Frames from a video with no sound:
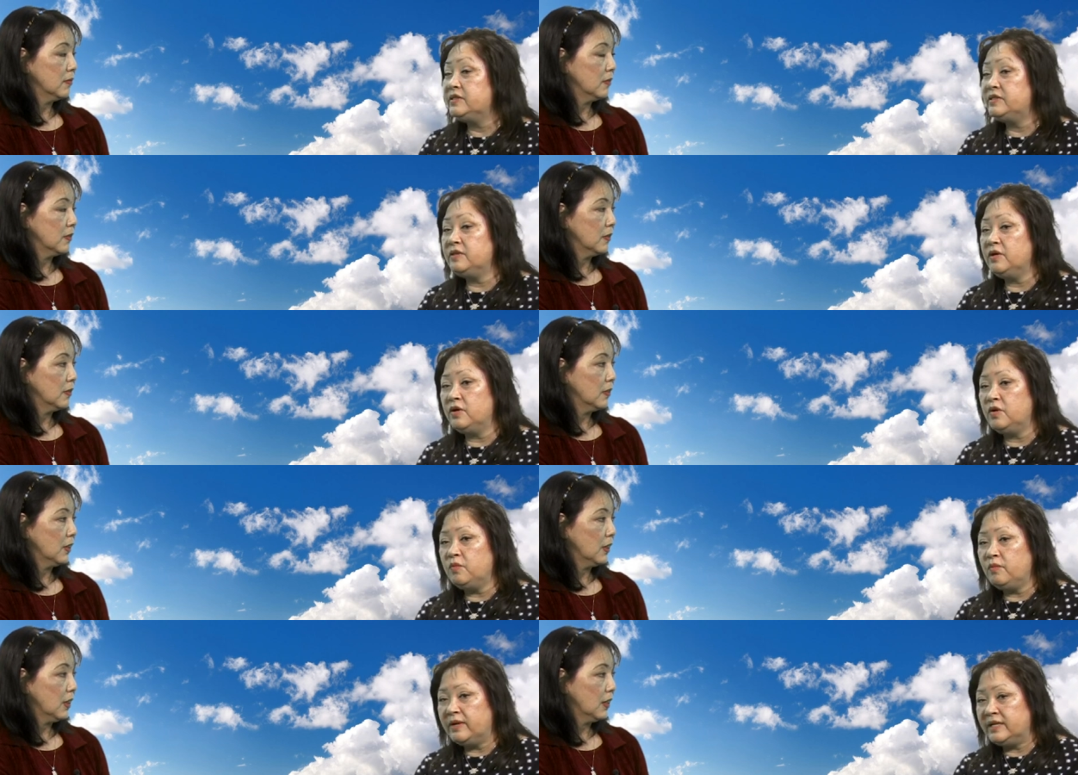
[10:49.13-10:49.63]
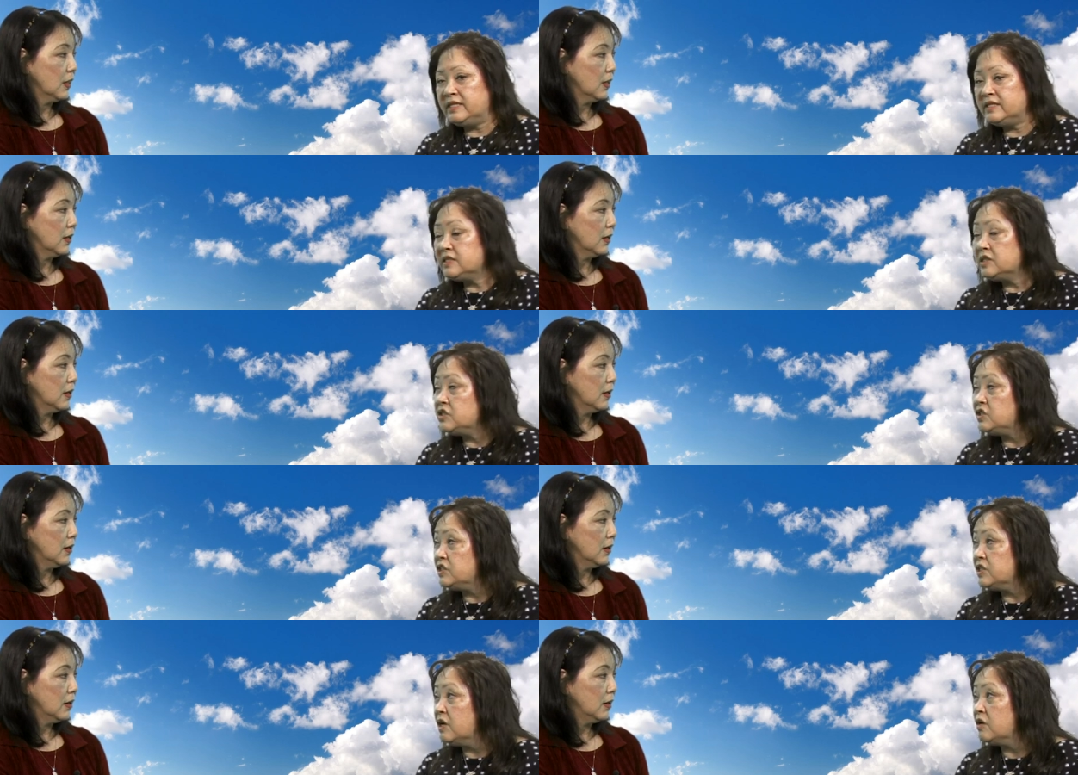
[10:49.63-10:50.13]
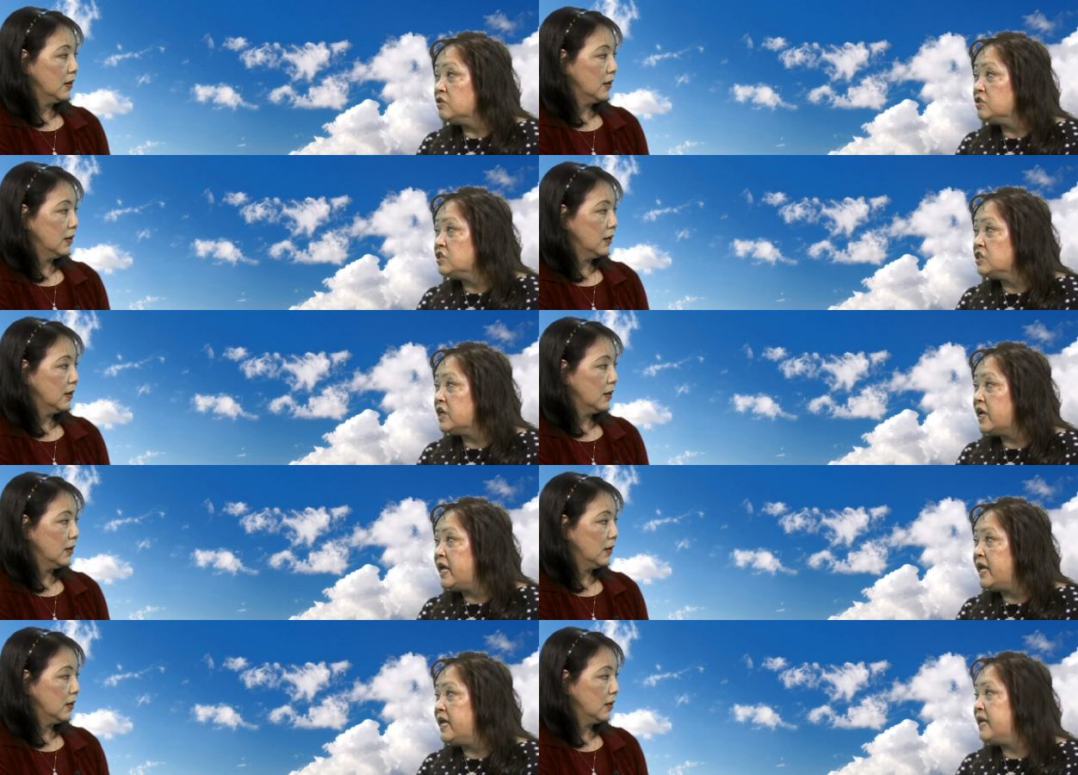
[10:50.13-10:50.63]
Speaker 1: So one is a shell
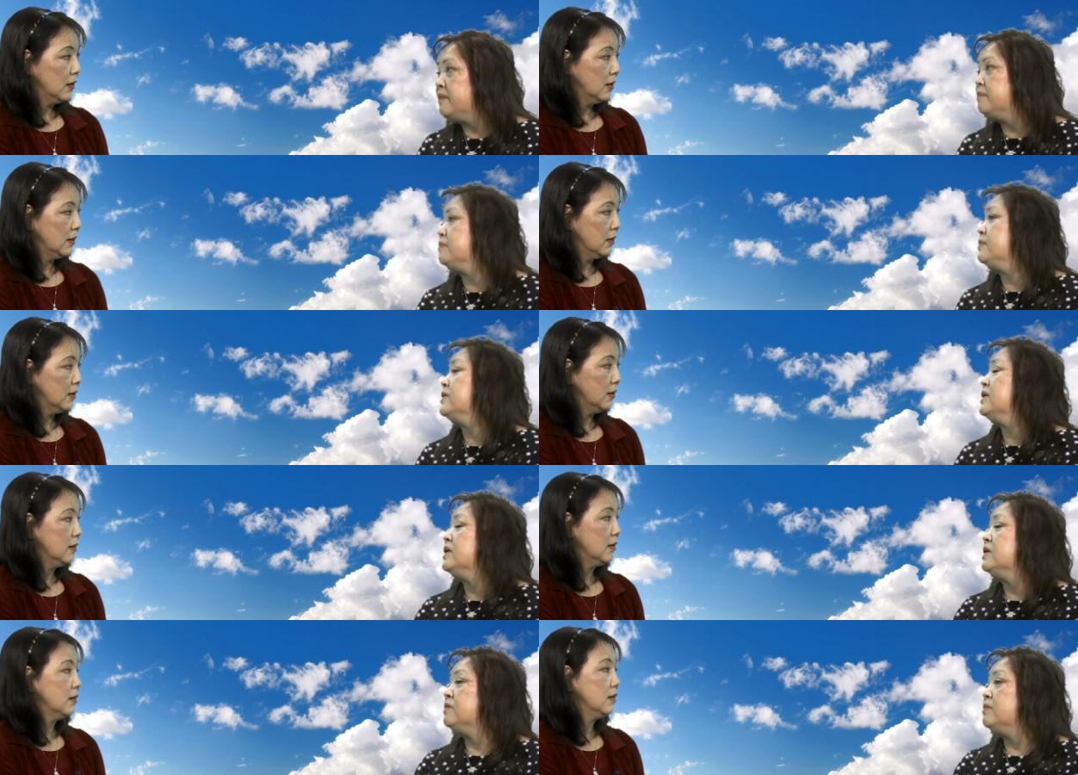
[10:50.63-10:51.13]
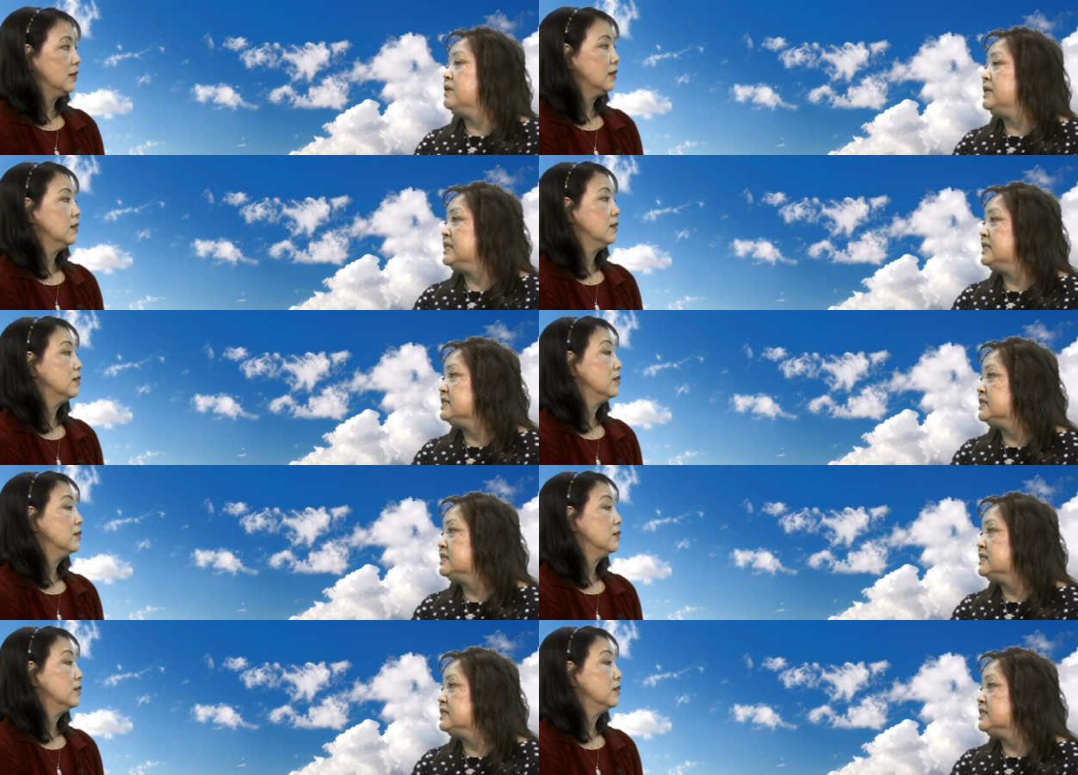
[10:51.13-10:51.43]
shape, one